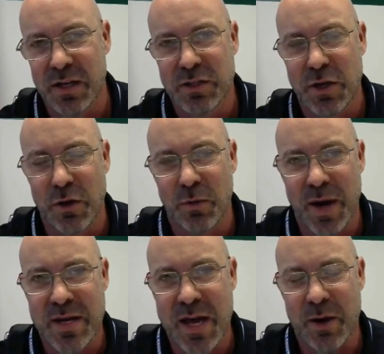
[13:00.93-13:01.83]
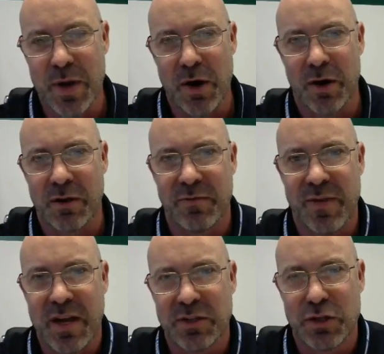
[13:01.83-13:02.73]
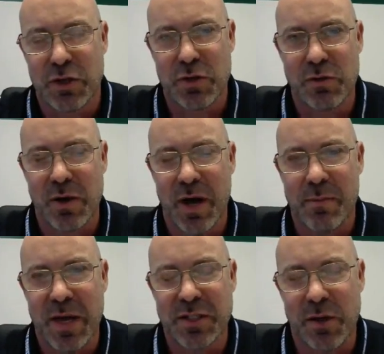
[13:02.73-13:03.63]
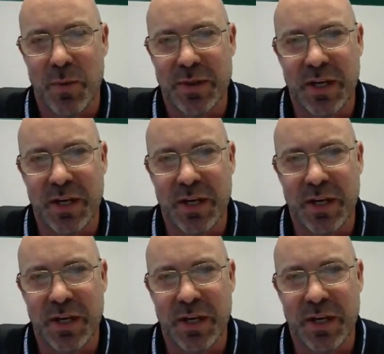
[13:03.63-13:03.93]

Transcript: So right now we aren't in phase 2 based on what the